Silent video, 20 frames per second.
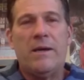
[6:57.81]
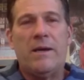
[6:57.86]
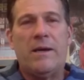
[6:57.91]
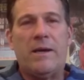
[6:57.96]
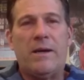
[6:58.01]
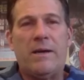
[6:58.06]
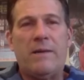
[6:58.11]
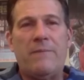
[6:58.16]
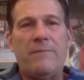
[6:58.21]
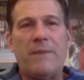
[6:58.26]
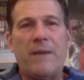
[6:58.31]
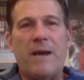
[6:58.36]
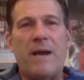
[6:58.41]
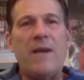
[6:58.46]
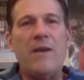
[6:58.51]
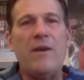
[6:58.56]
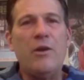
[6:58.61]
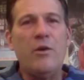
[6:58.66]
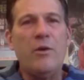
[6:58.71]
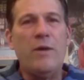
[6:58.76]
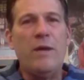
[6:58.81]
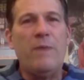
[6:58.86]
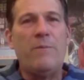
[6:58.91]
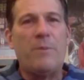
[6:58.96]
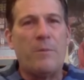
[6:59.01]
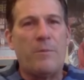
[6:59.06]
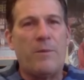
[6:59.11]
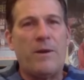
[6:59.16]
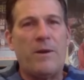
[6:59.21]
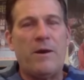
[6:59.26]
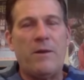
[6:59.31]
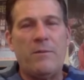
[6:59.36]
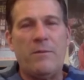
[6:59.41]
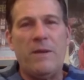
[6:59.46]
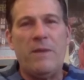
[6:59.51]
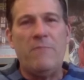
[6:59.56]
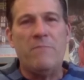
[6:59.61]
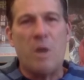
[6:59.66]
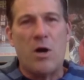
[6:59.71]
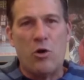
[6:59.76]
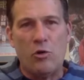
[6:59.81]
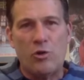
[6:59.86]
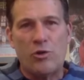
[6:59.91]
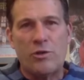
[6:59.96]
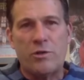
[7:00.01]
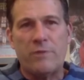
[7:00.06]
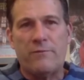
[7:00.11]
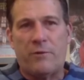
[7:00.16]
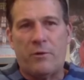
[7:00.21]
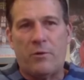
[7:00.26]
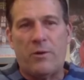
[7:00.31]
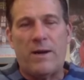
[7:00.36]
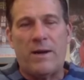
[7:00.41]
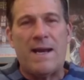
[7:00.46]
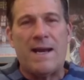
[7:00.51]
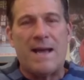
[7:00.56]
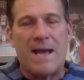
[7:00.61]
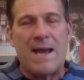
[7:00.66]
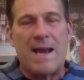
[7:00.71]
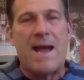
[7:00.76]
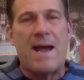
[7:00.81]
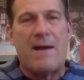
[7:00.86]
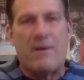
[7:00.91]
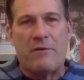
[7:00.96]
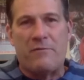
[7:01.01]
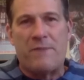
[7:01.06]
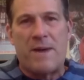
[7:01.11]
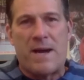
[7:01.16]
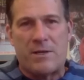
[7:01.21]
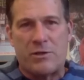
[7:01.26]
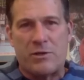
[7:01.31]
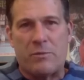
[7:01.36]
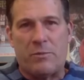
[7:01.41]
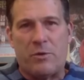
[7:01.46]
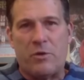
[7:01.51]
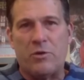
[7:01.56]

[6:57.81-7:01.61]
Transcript: I knew he prepared me most for when I got out of basketball and